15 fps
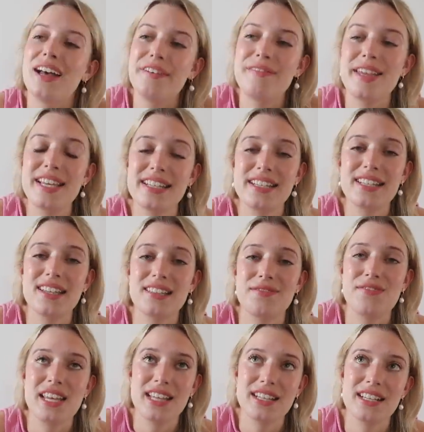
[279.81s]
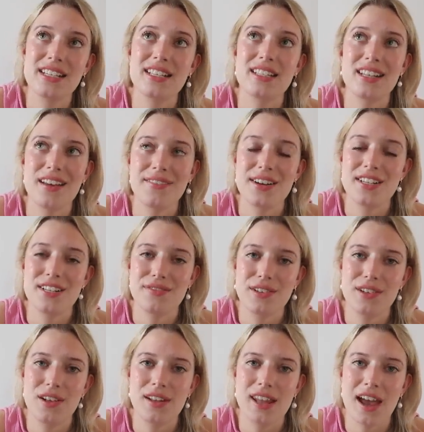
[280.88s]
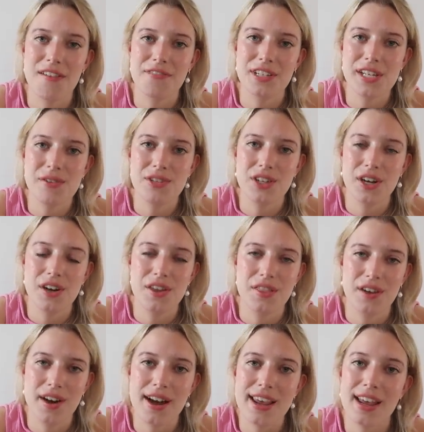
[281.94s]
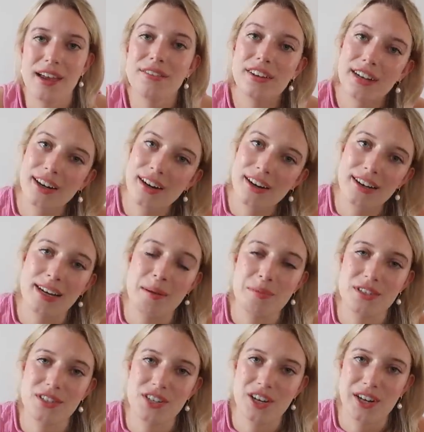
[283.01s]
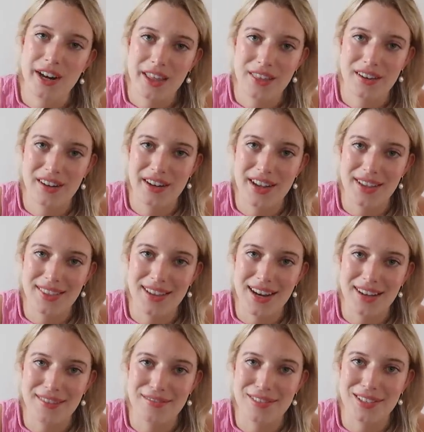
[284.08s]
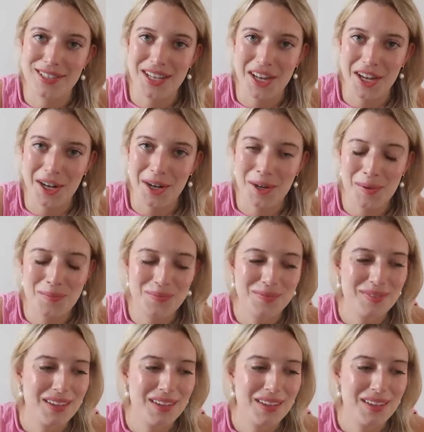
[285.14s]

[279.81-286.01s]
visas, visas and stuff are difficult after you turn thirty, I've heard, and I'm turning thirty at the end of this year.